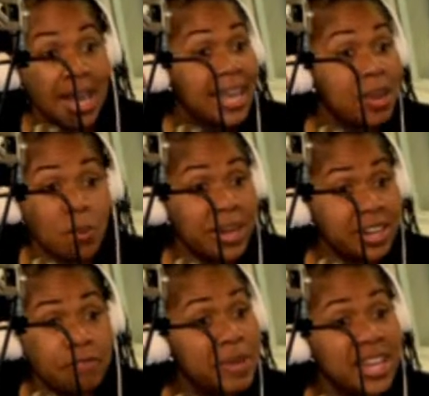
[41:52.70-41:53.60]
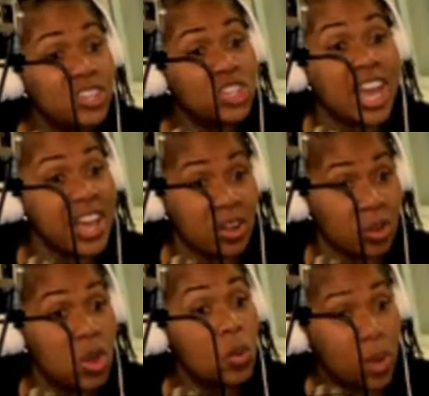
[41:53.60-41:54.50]
he wouldn't have been in
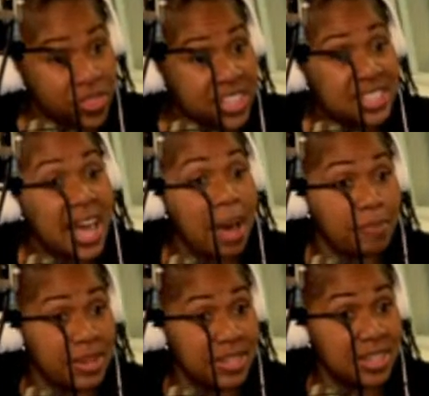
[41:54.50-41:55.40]
jail when this happened.